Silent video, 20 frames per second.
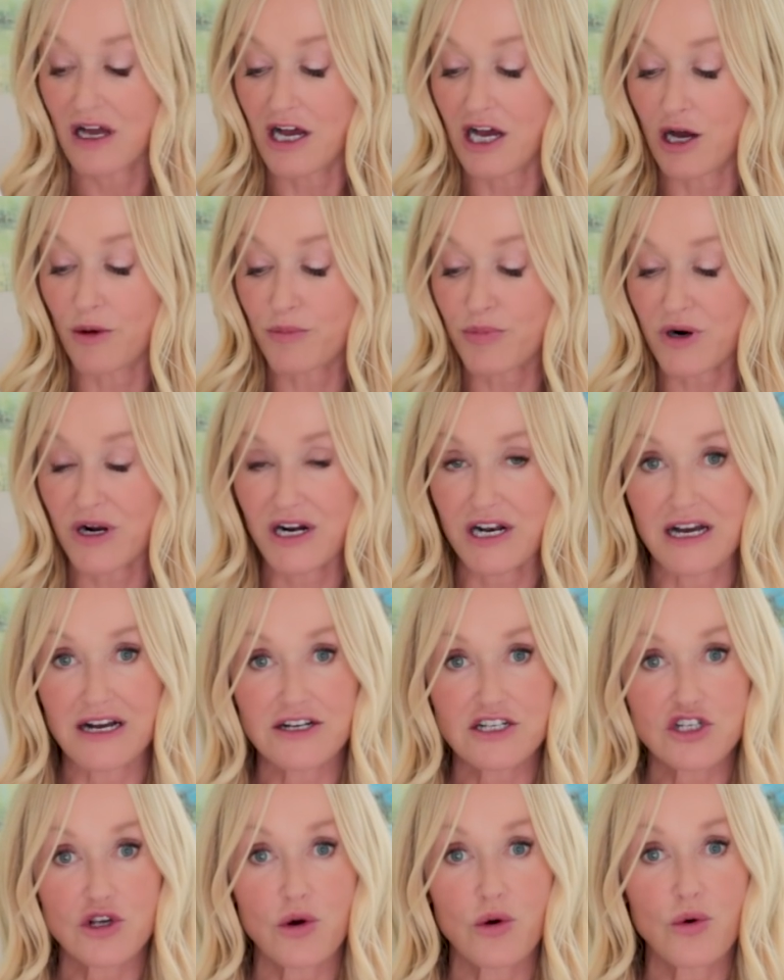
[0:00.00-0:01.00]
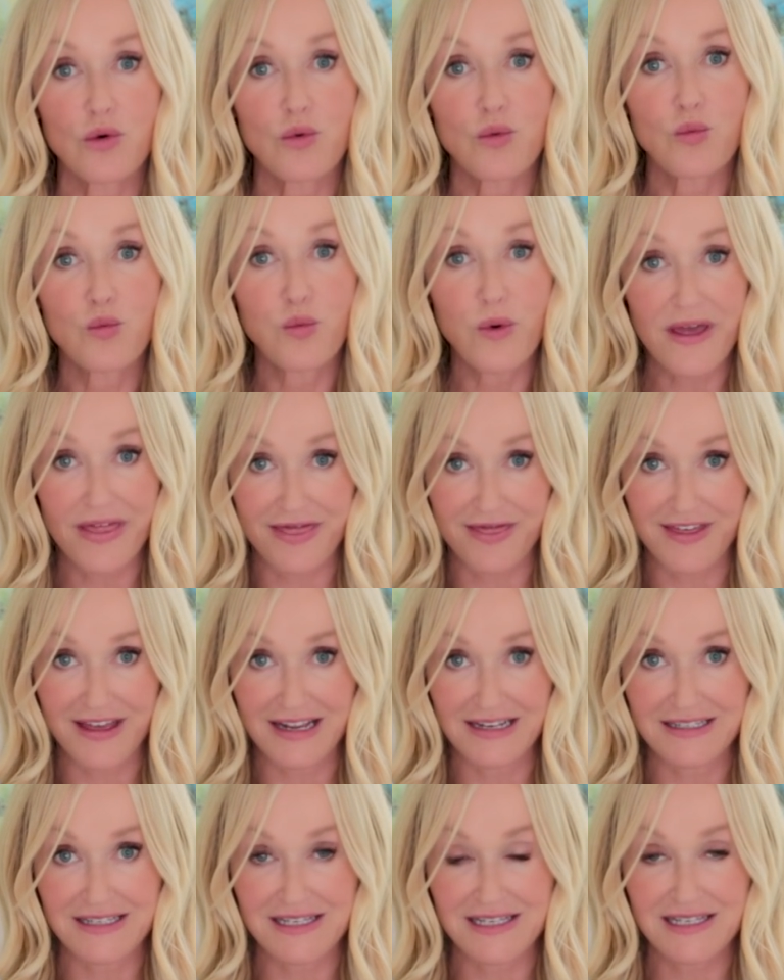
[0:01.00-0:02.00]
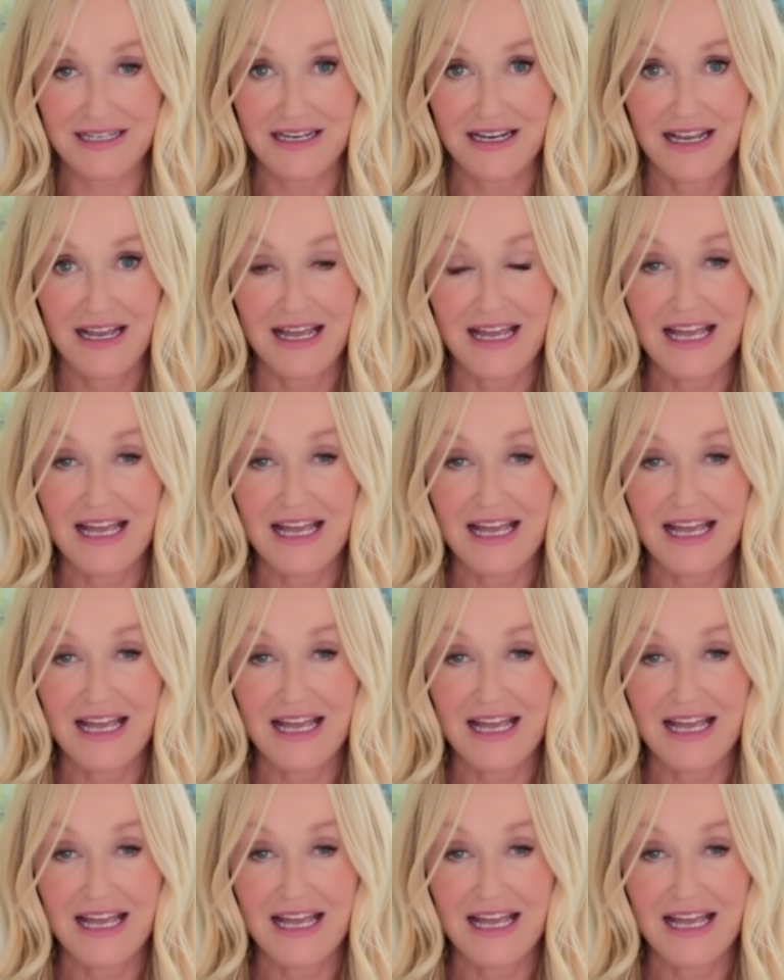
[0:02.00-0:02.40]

uh, product with this.